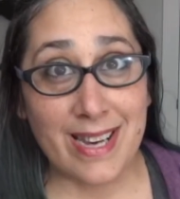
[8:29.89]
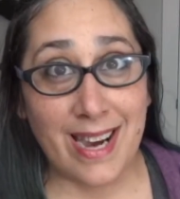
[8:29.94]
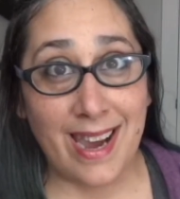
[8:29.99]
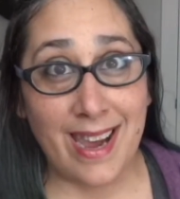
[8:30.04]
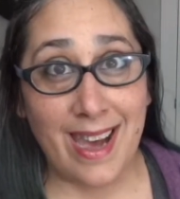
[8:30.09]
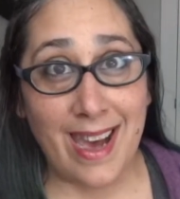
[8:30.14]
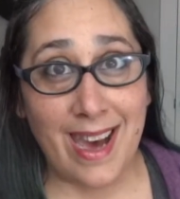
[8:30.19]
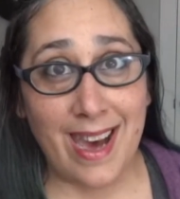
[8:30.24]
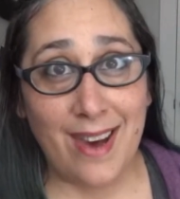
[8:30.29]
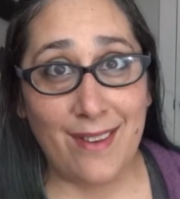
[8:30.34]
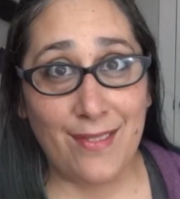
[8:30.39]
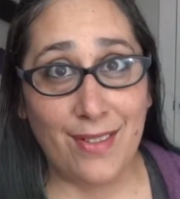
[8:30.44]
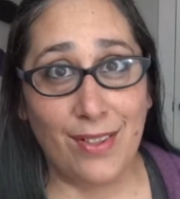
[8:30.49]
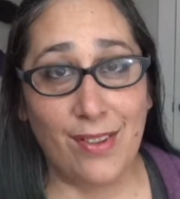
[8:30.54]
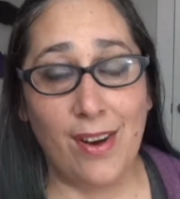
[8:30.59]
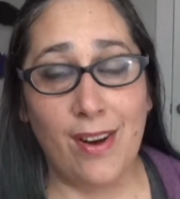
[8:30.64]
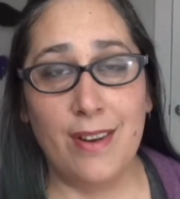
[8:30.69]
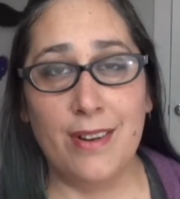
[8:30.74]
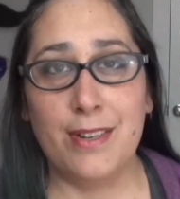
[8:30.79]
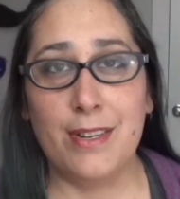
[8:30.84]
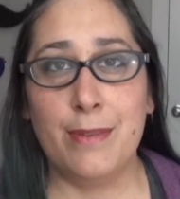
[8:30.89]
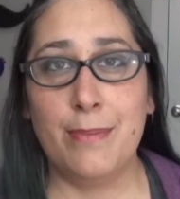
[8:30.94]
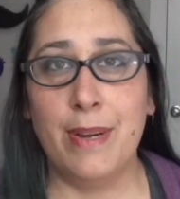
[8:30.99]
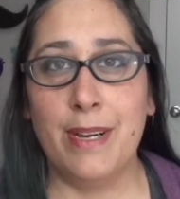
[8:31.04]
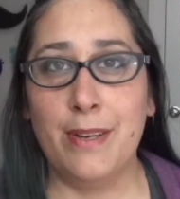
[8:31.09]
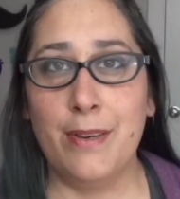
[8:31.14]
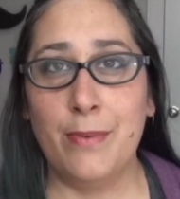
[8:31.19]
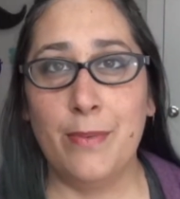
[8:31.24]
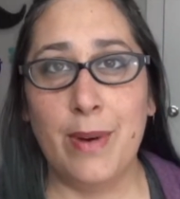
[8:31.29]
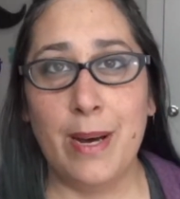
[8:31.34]
I have launched my
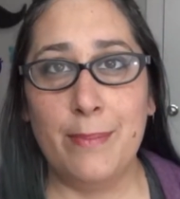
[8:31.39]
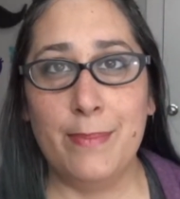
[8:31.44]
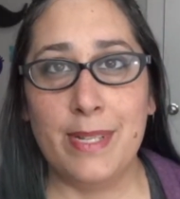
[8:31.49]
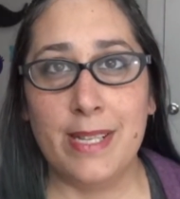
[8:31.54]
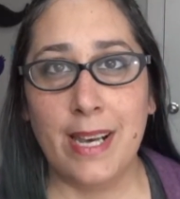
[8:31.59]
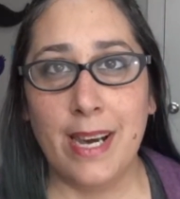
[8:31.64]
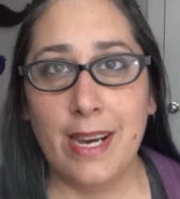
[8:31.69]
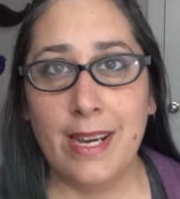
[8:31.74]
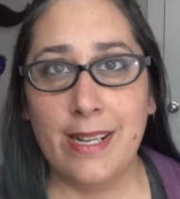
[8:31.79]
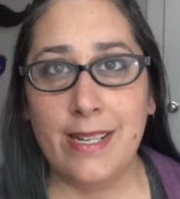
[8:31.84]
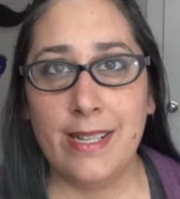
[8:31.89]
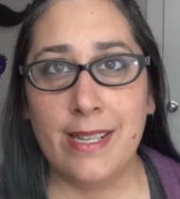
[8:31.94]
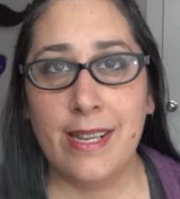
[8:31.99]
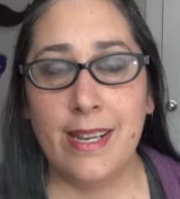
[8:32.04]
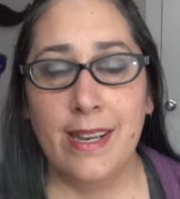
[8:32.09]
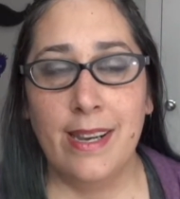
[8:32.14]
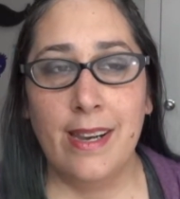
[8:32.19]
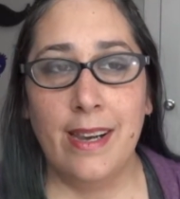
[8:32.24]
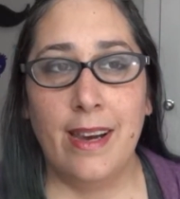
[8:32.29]
new website,